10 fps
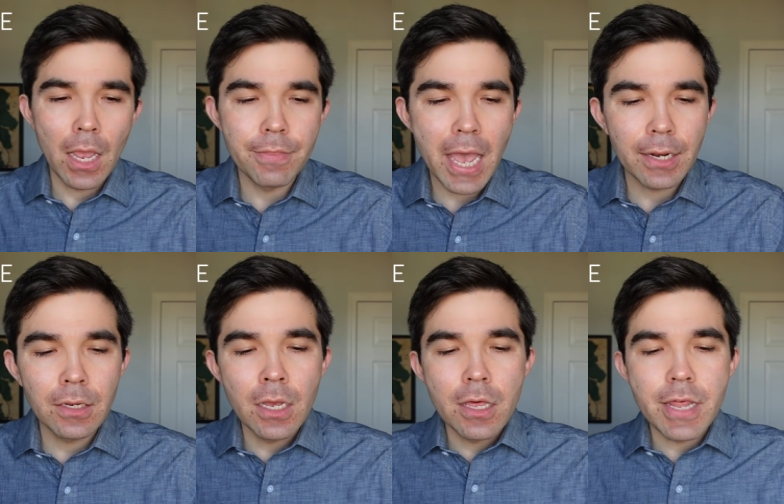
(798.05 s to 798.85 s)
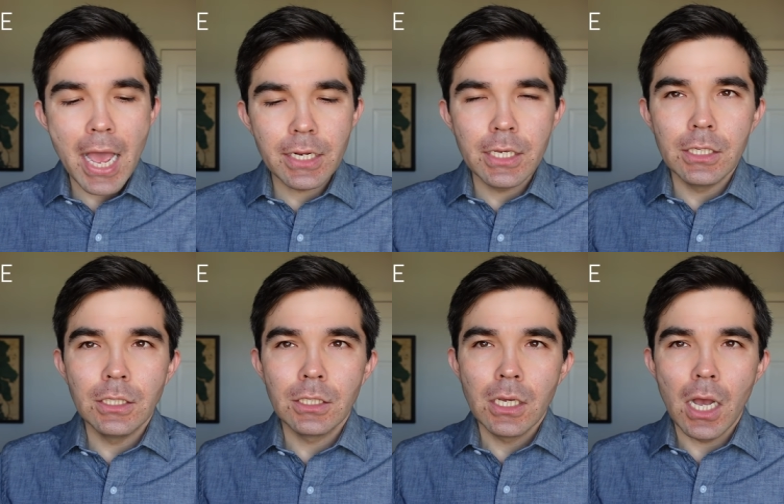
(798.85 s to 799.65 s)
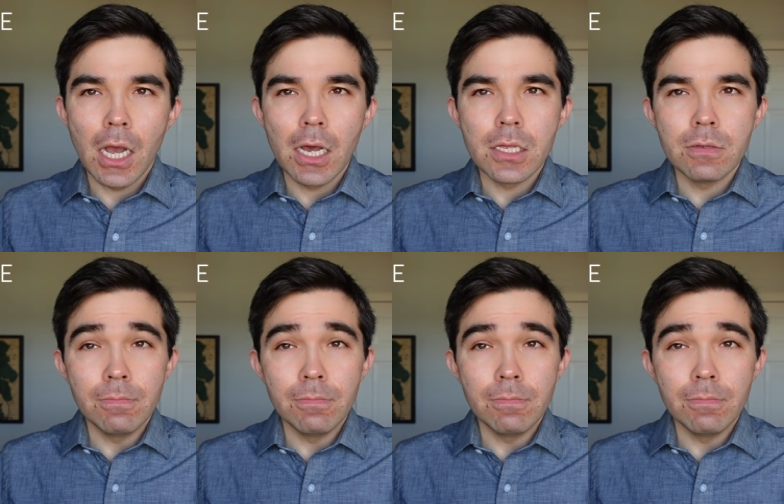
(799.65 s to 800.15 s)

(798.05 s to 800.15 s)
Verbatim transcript: And that that is uh,